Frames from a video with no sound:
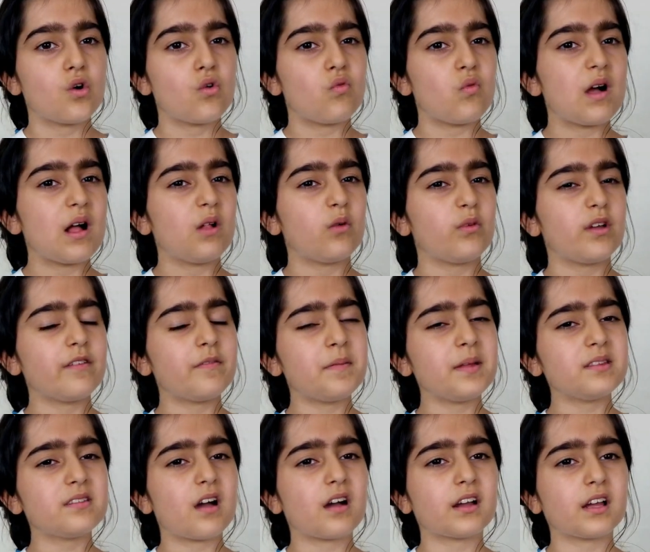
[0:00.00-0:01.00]
Well, we've
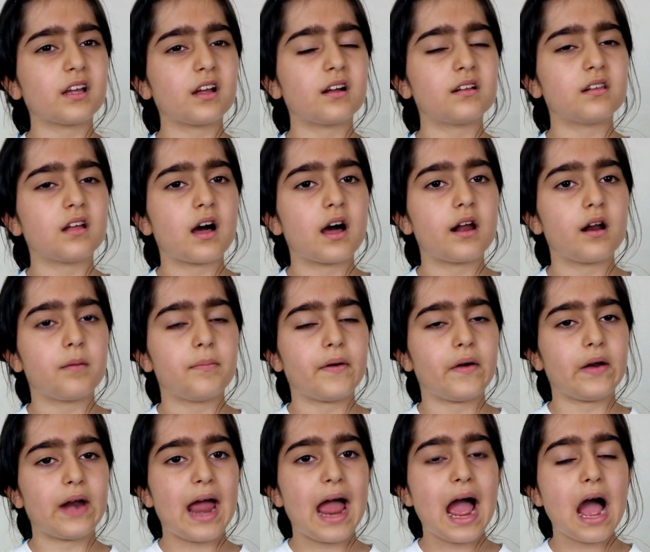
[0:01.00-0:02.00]
been talking a lot
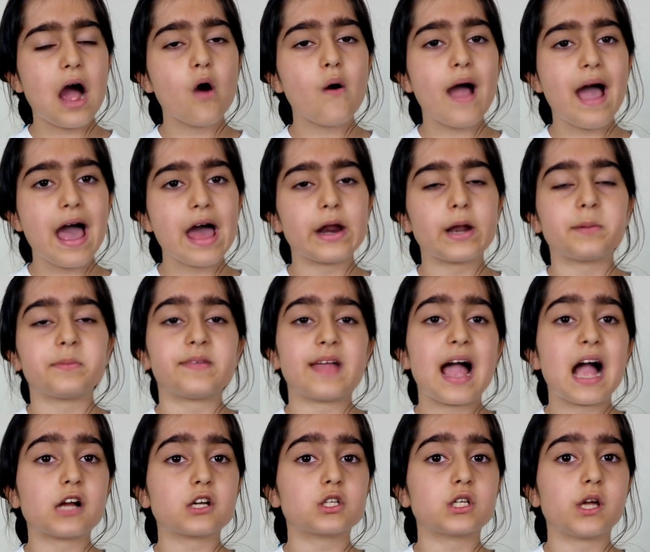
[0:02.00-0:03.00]
about how atoms
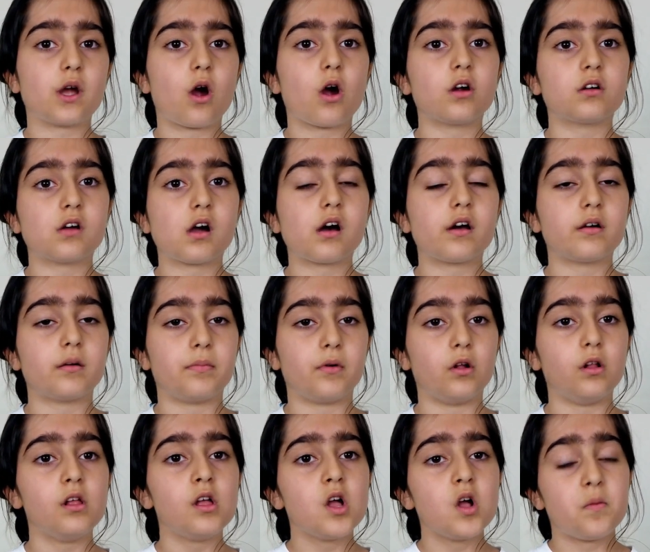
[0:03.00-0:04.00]
actually are
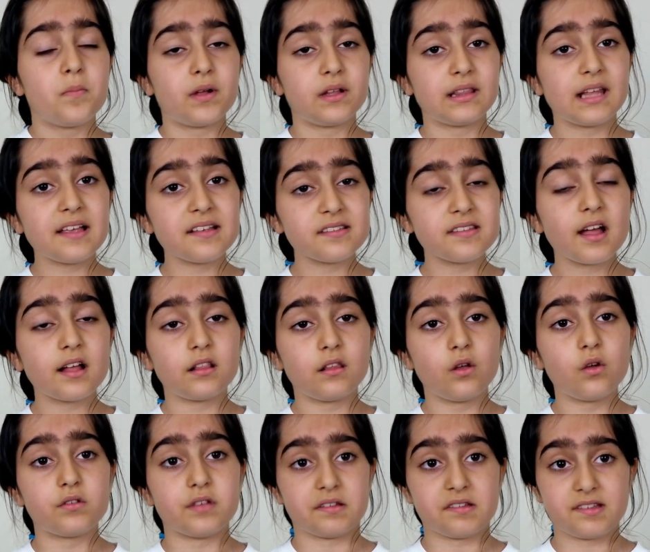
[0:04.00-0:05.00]
cuttable, but let's not
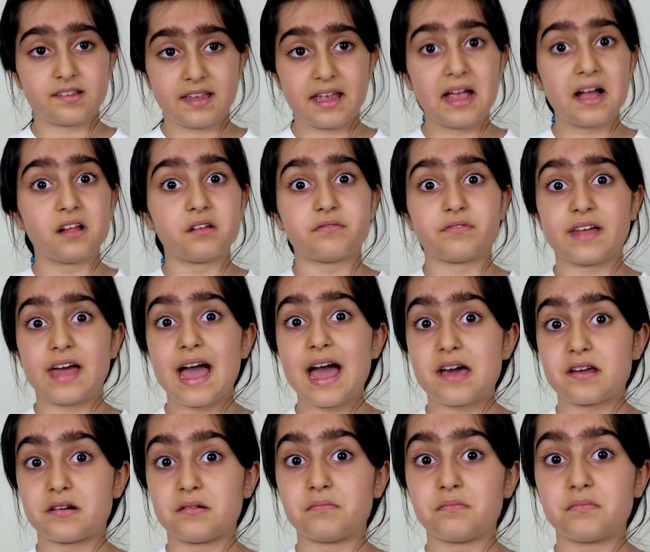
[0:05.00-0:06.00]
lose the scale of the
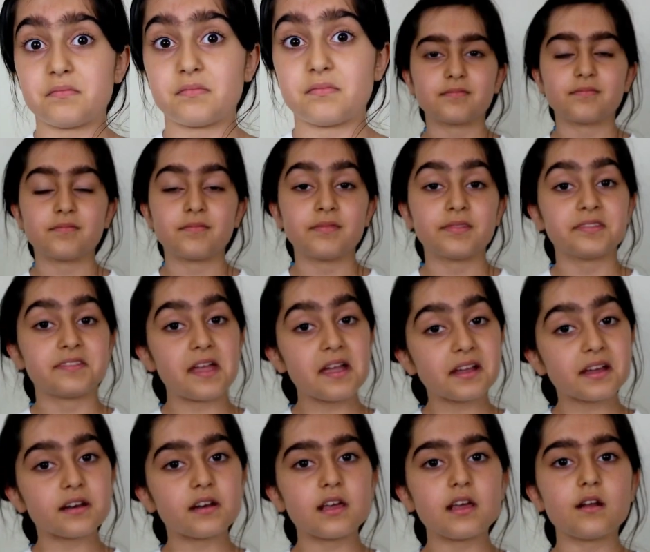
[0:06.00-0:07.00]
atom. Take
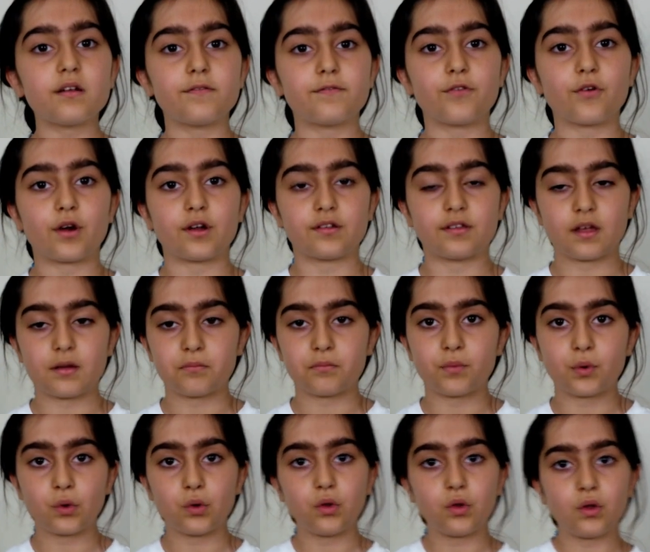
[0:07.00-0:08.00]
a needle, for example.
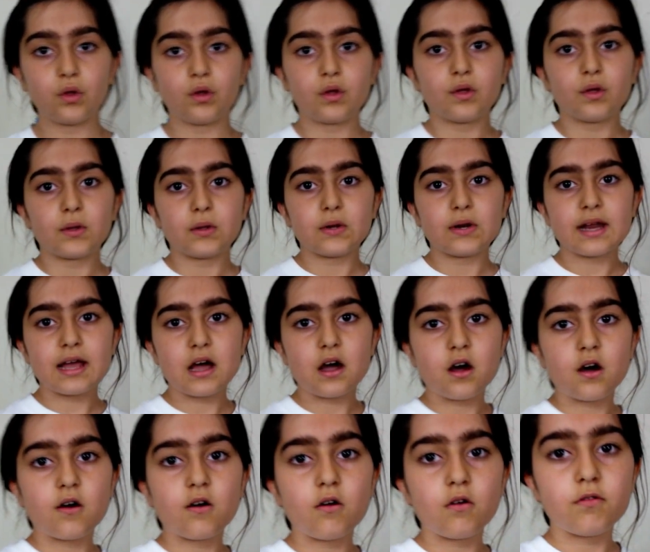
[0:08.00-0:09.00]

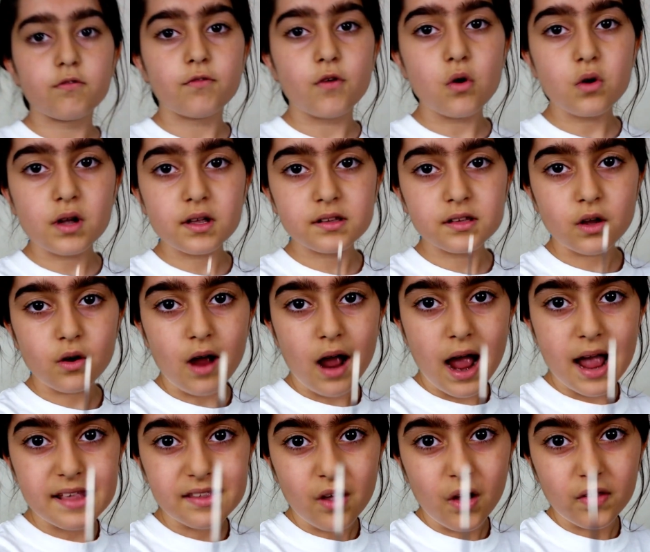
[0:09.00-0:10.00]
Now, focus your
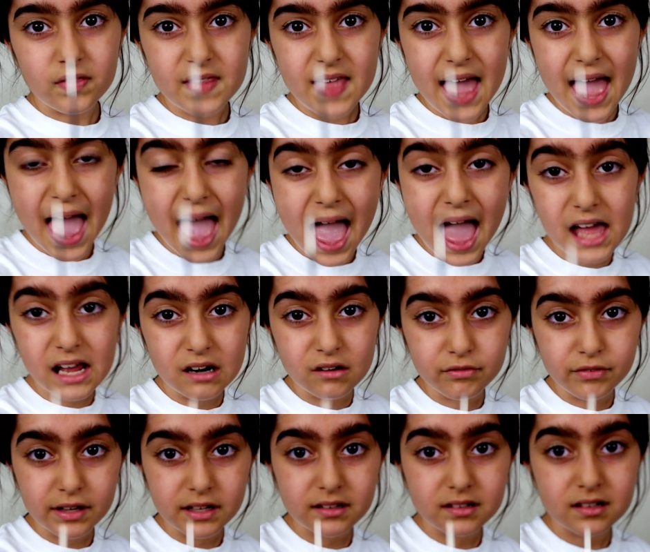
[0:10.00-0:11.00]
eyes on the head of
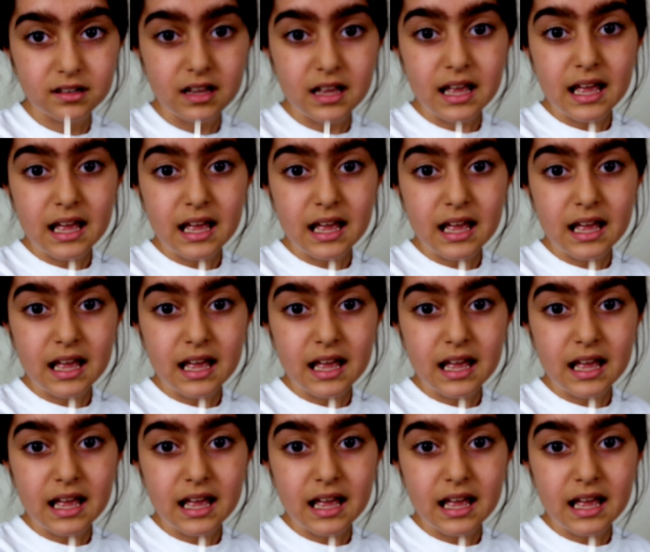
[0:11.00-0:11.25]
it.